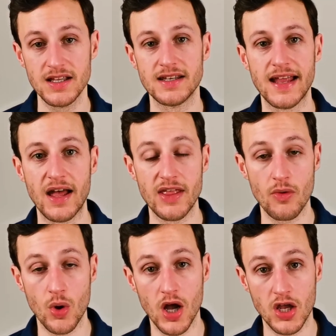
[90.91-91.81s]
Now,
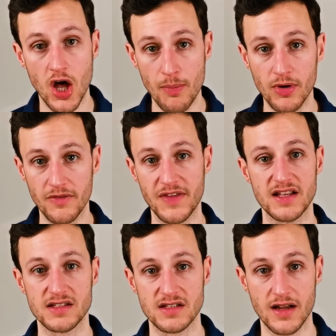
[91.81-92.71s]
there were a couple of
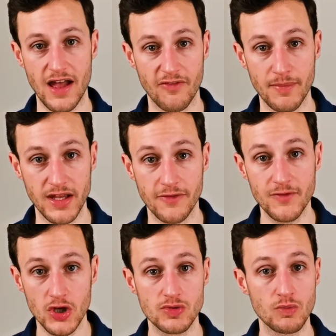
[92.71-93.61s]
things that stuck out for me. The
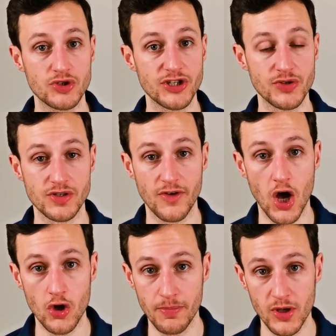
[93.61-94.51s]
first one was the use of
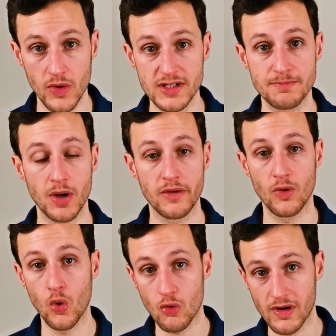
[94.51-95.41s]
opioids, both
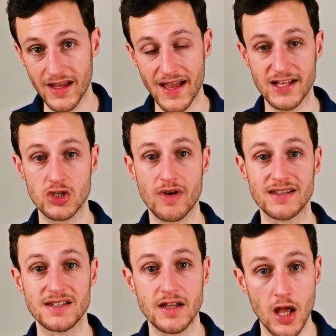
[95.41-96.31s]
orally and
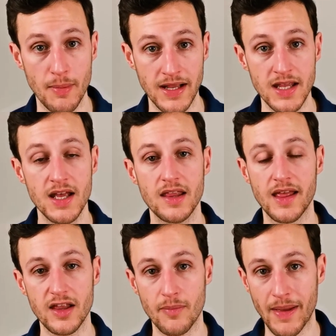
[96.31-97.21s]
transdermally.
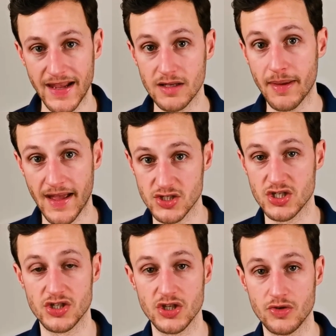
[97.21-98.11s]
They are the pain
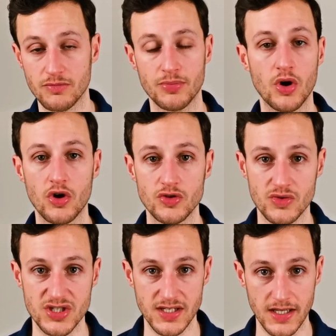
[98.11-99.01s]
patches that you can put on
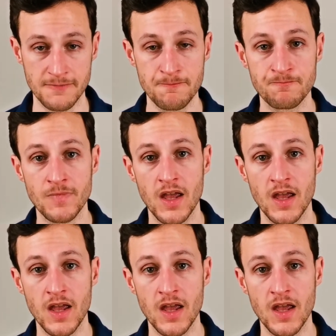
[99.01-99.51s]
your skin.